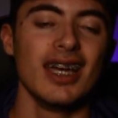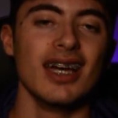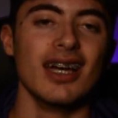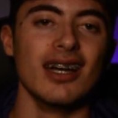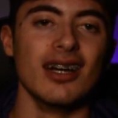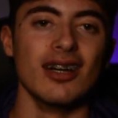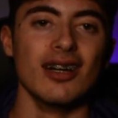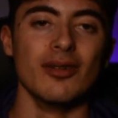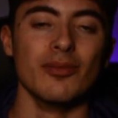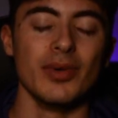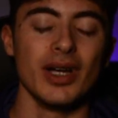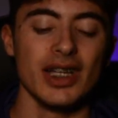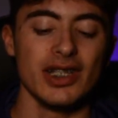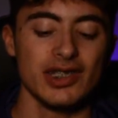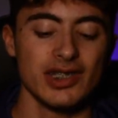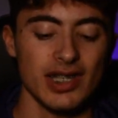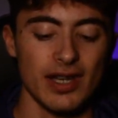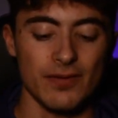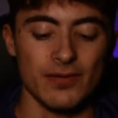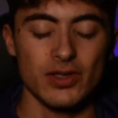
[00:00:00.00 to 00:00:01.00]
I
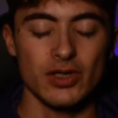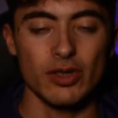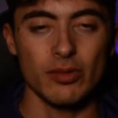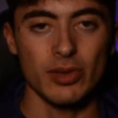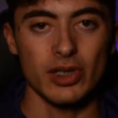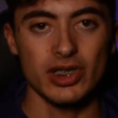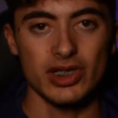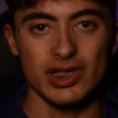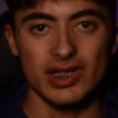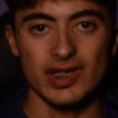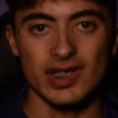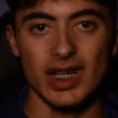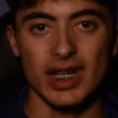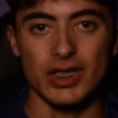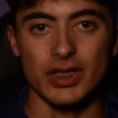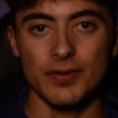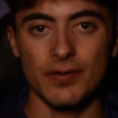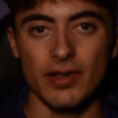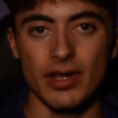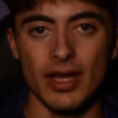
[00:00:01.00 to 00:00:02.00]
just have so much
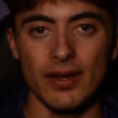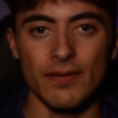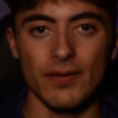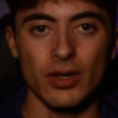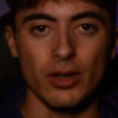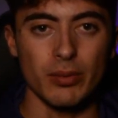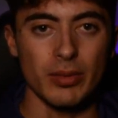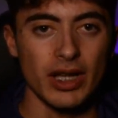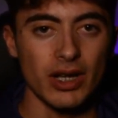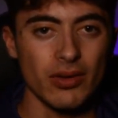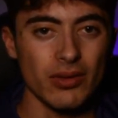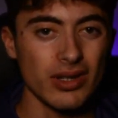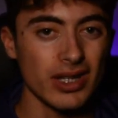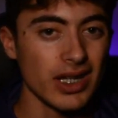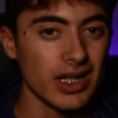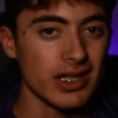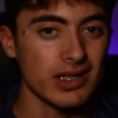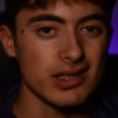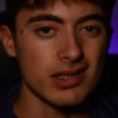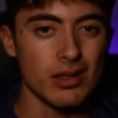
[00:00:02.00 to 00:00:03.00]
nostalgia for that film. I don't
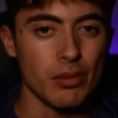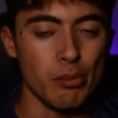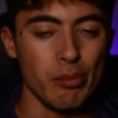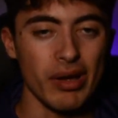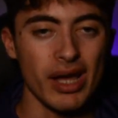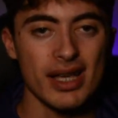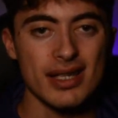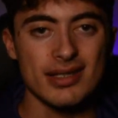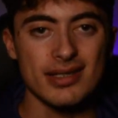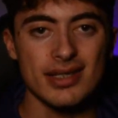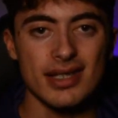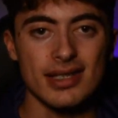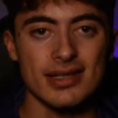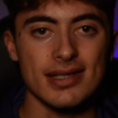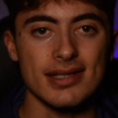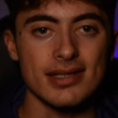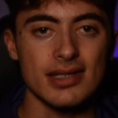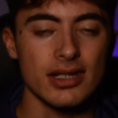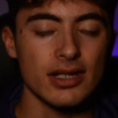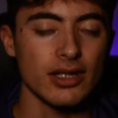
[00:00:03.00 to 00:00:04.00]
think it's the best
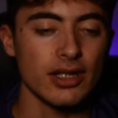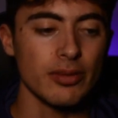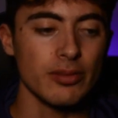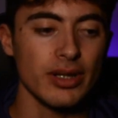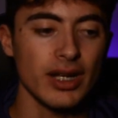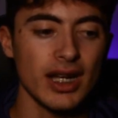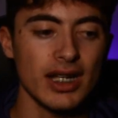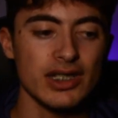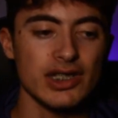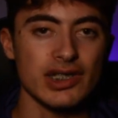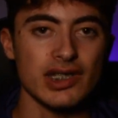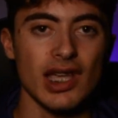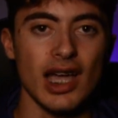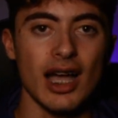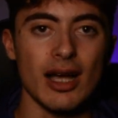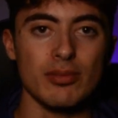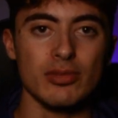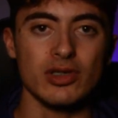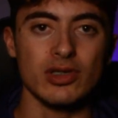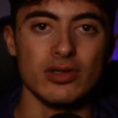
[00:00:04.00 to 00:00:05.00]
necessarily, but I just
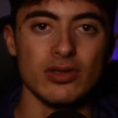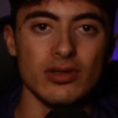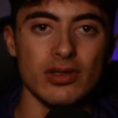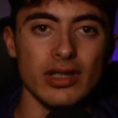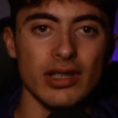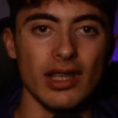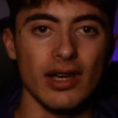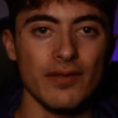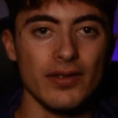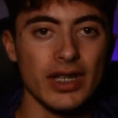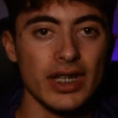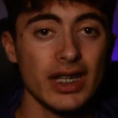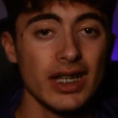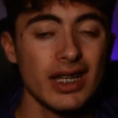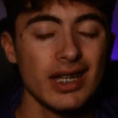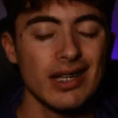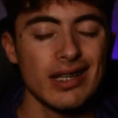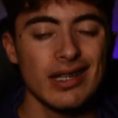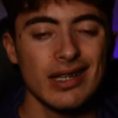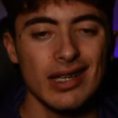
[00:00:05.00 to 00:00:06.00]
absolutely love it.
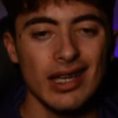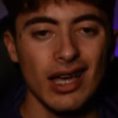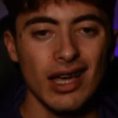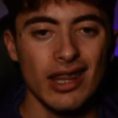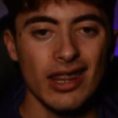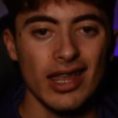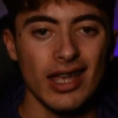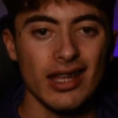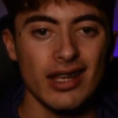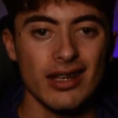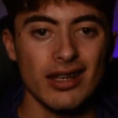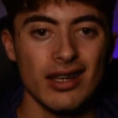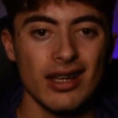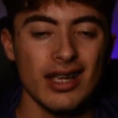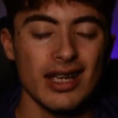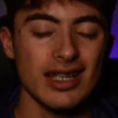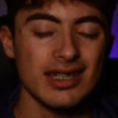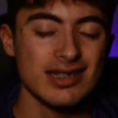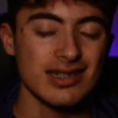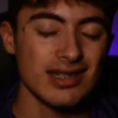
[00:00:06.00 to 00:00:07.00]
And then
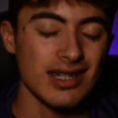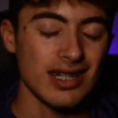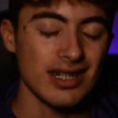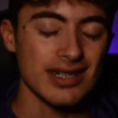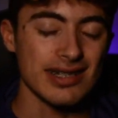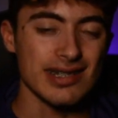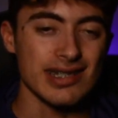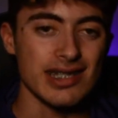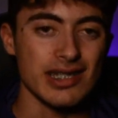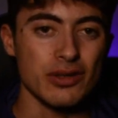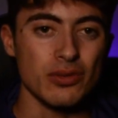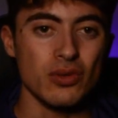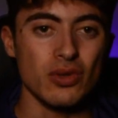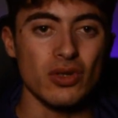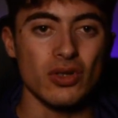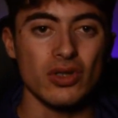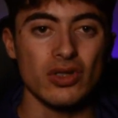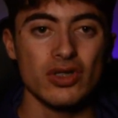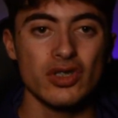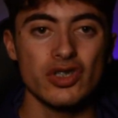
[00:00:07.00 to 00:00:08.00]
it's not a
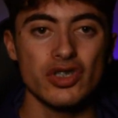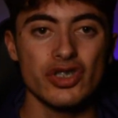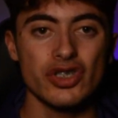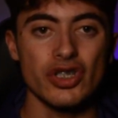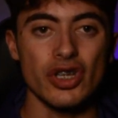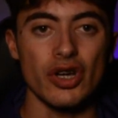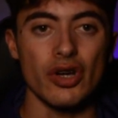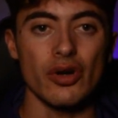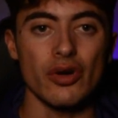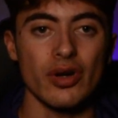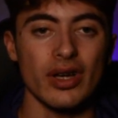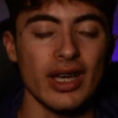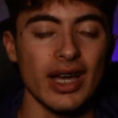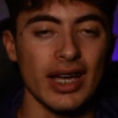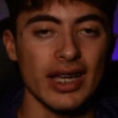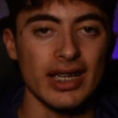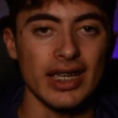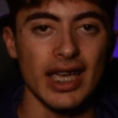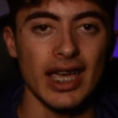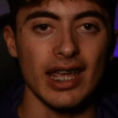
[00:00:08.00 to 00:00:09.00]
sequel, so
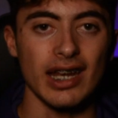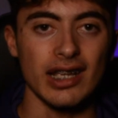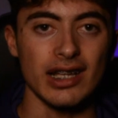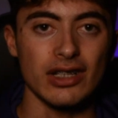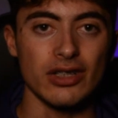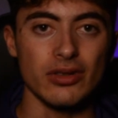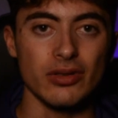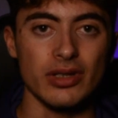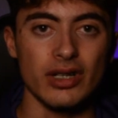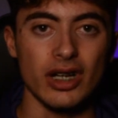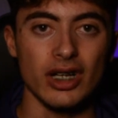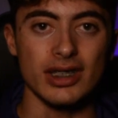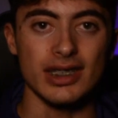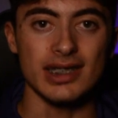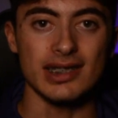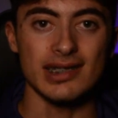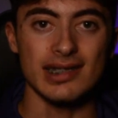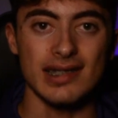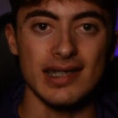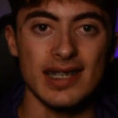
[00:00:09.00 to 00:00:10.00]
I can't include it on
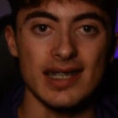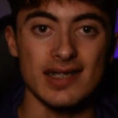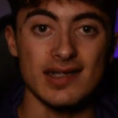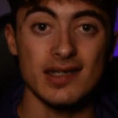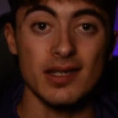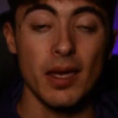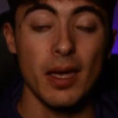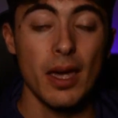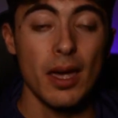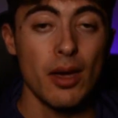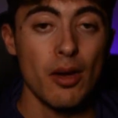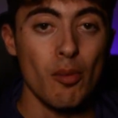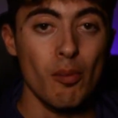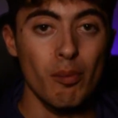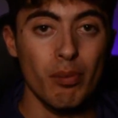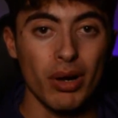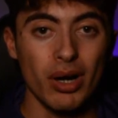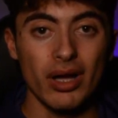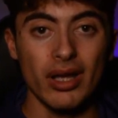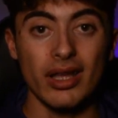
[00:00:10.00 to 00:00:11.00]
this
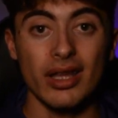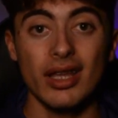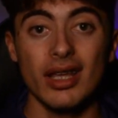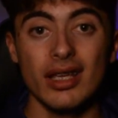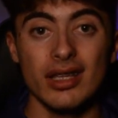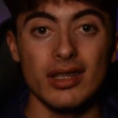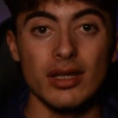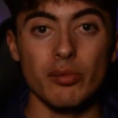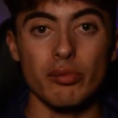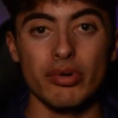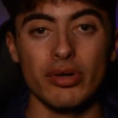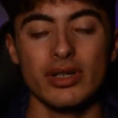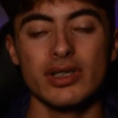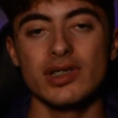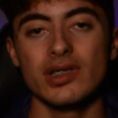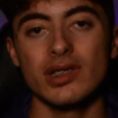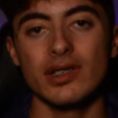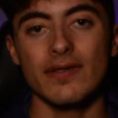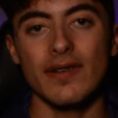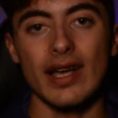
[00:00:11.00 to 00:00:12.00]
list. But The
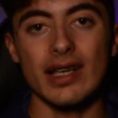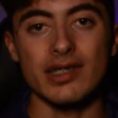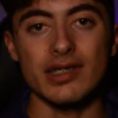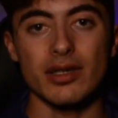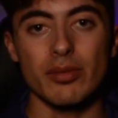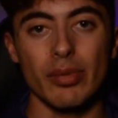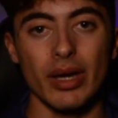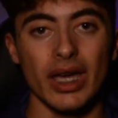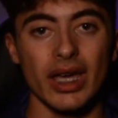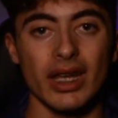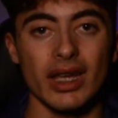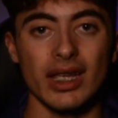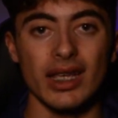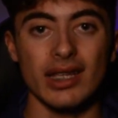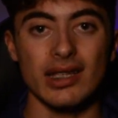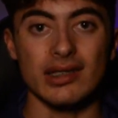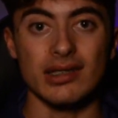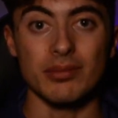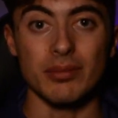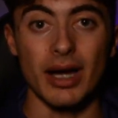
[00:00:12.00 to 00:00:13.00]
Prisoner of Azkaban,
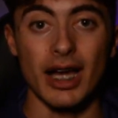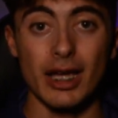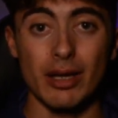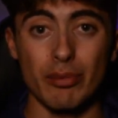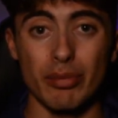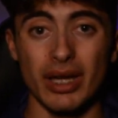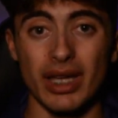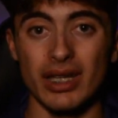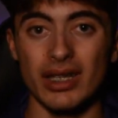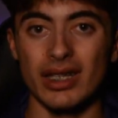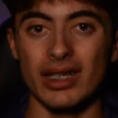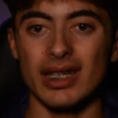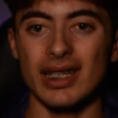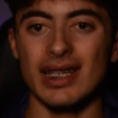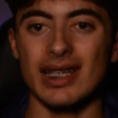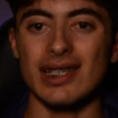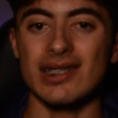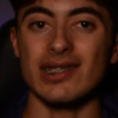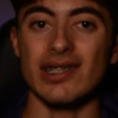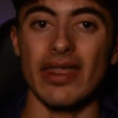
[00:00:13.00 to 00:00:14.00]
in my opinion,
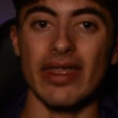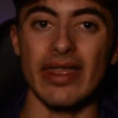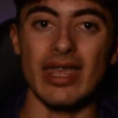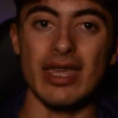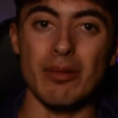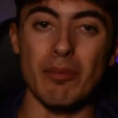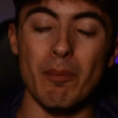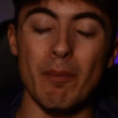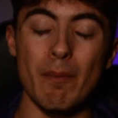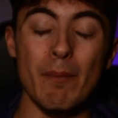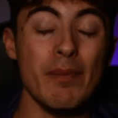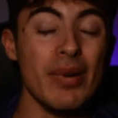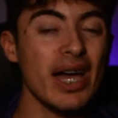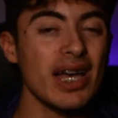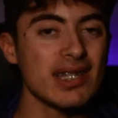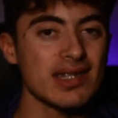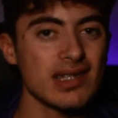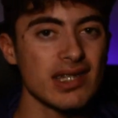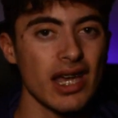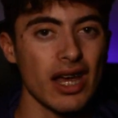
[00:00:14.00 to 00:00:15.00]
is the
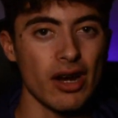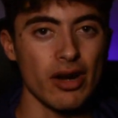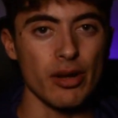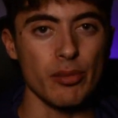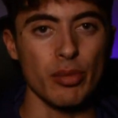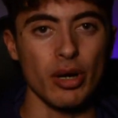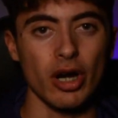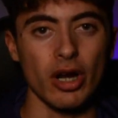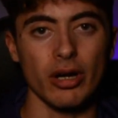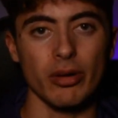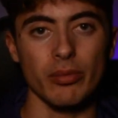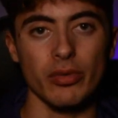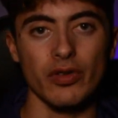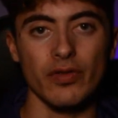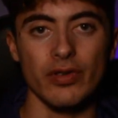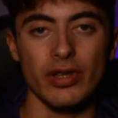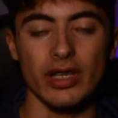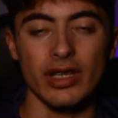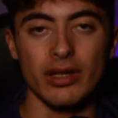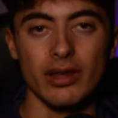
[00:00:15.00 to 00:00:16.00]
best Harry Potter
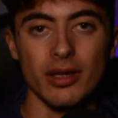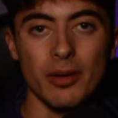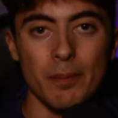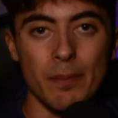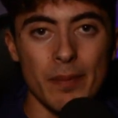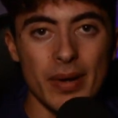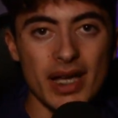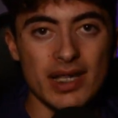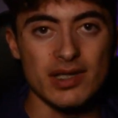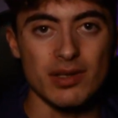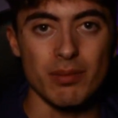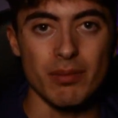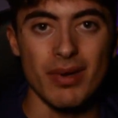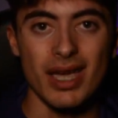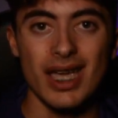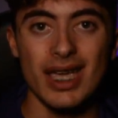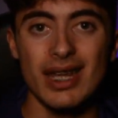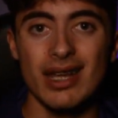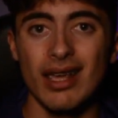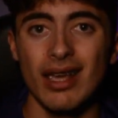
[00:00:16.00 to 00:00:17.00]
movie, the best
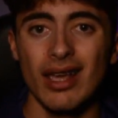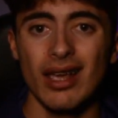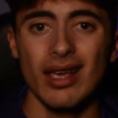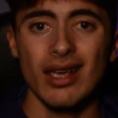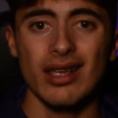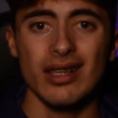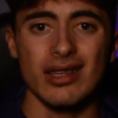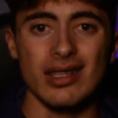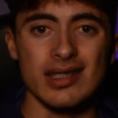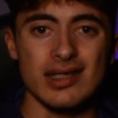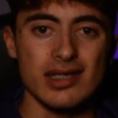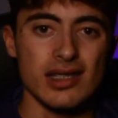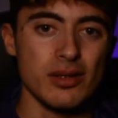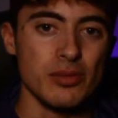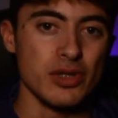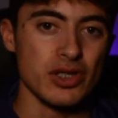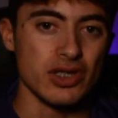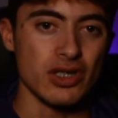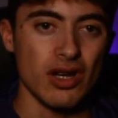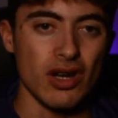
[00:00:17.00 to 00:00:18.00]
made. The
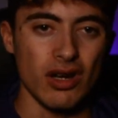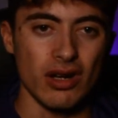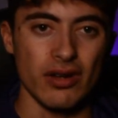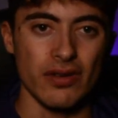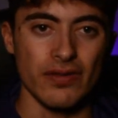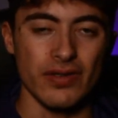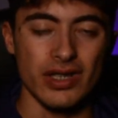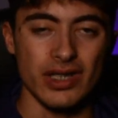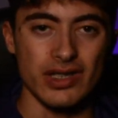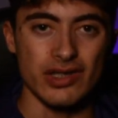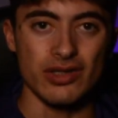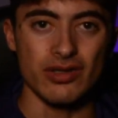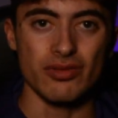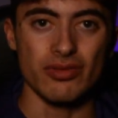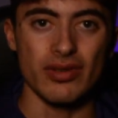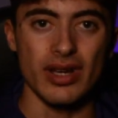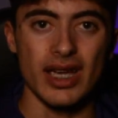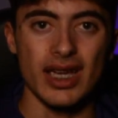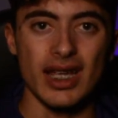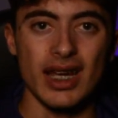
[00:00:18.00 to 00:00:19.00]
cinematography is
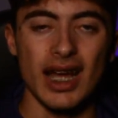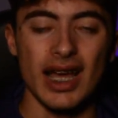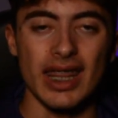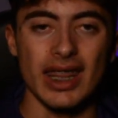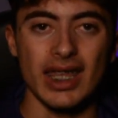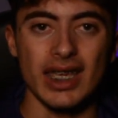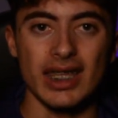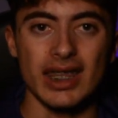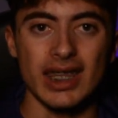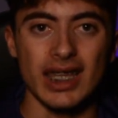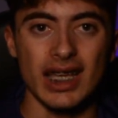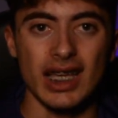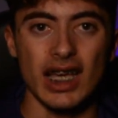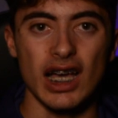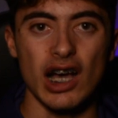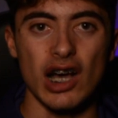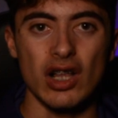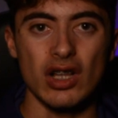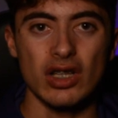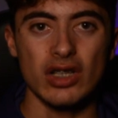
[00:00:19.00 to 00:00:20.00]
great. I think the
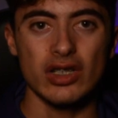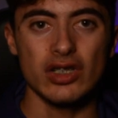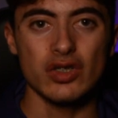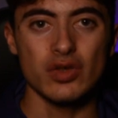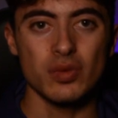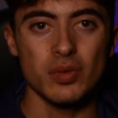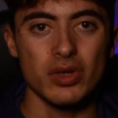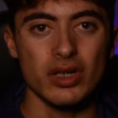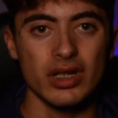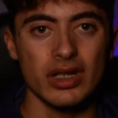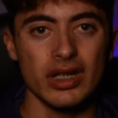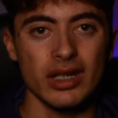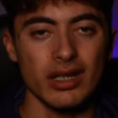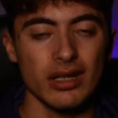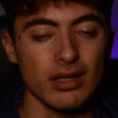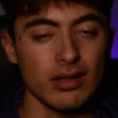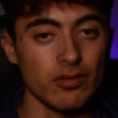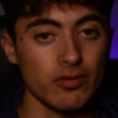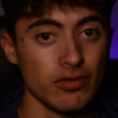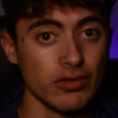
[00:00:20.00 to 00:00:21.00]
colors work
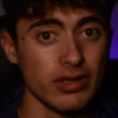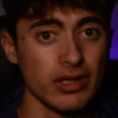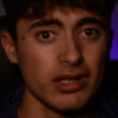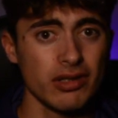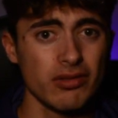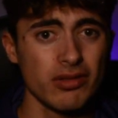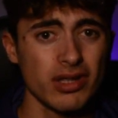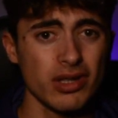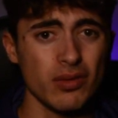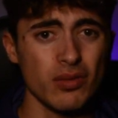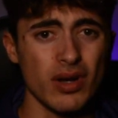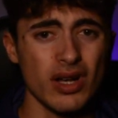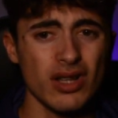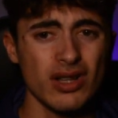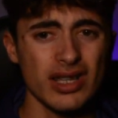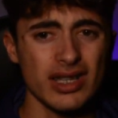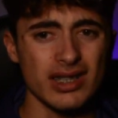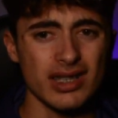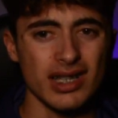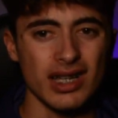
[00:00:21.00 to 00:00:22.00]
really well,
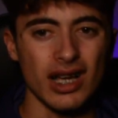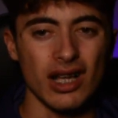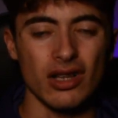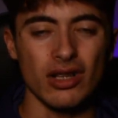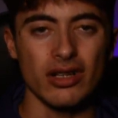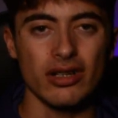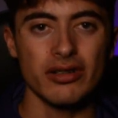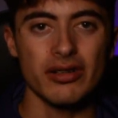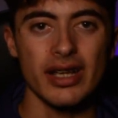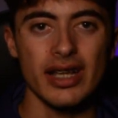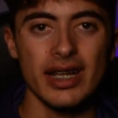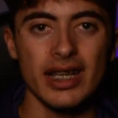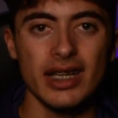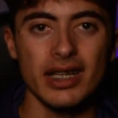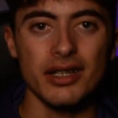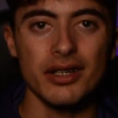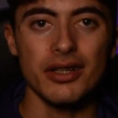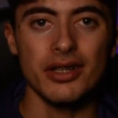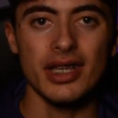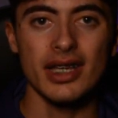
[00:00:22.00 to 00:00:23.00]
like the color grading
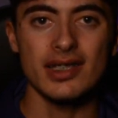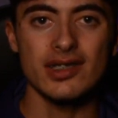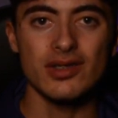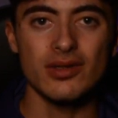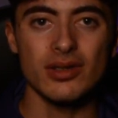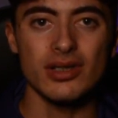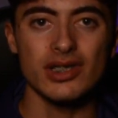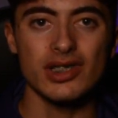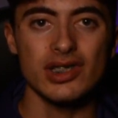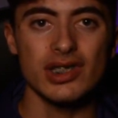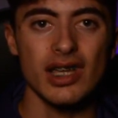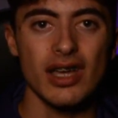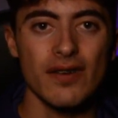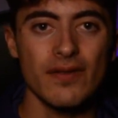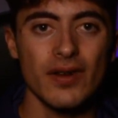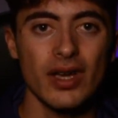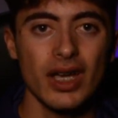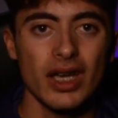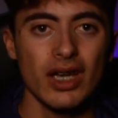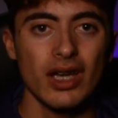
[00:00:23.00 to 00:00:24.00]
and all that sort of stuff.